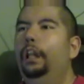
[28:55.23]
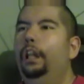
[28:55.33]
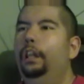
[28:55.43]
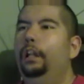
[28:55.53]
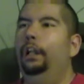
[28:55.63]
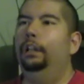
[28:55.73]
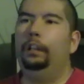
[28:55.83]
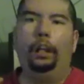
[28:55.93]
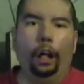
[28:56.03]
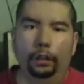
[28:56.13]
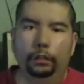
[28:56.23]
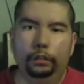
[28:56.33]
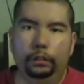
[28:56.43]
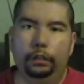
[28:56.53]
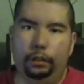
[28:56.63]
The cult
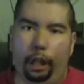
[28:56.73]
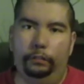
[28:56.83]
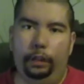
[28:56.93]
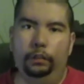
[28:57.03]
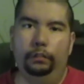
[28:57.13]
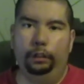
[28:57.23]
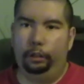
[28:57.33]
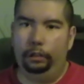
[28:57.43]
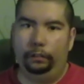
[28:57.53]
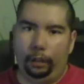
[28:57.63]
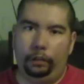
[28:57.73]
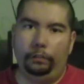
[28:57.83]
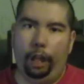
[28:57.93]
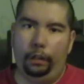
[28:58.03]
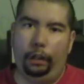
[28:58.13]
segment, which is
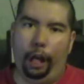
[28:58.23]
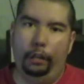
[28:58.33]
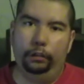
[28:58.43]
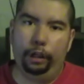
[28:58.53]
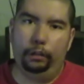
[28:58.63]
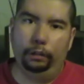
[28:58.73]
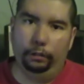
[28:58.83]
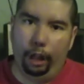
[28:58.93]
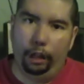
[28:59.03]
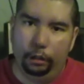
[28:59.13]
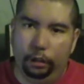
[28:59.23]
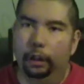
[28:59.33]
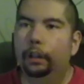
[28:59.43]
directed by the guy who did The Raid,